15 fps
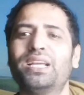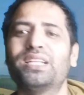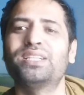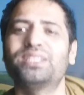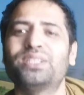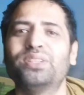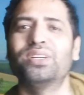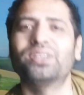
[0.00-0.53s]
so
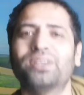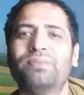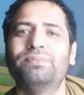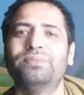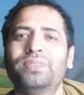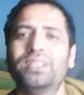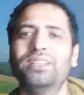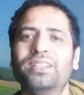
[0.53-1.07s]
it
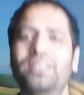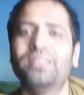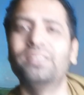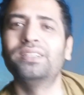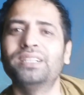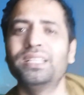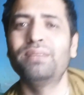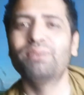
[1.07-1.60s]
means
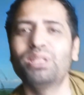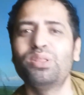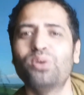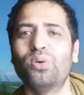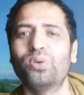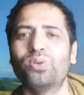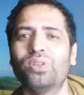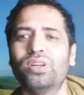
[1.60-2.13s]

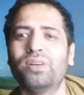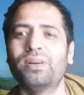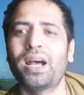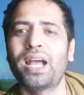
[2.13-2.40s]
even